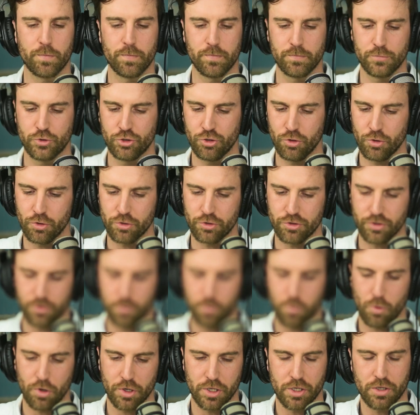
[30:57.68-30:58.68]
George,
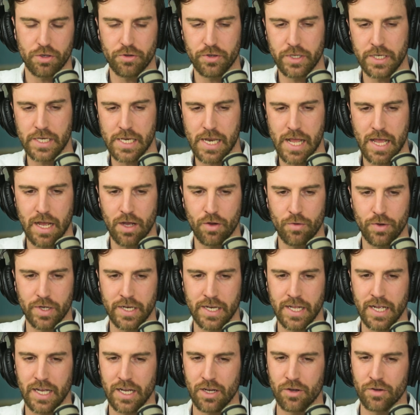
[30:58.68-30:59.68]
what are you doing now, and
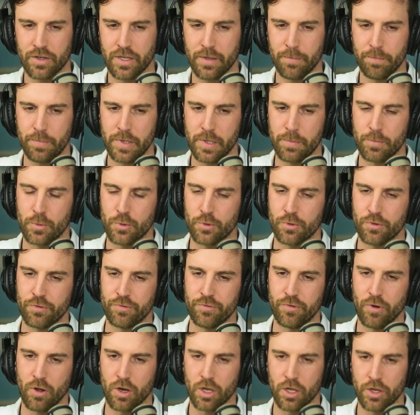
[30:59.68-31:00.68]
how can people
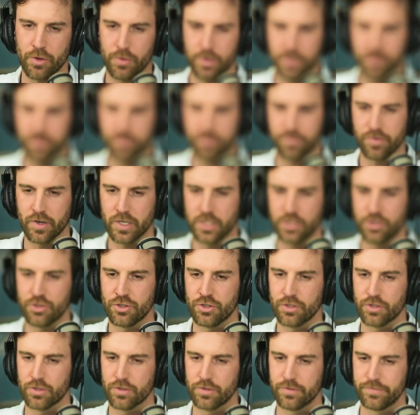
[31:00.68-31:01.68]
follow and find
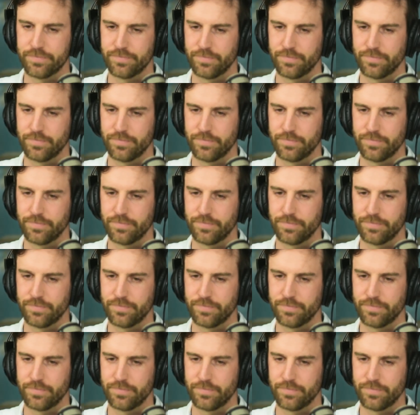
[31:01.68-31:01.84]
you?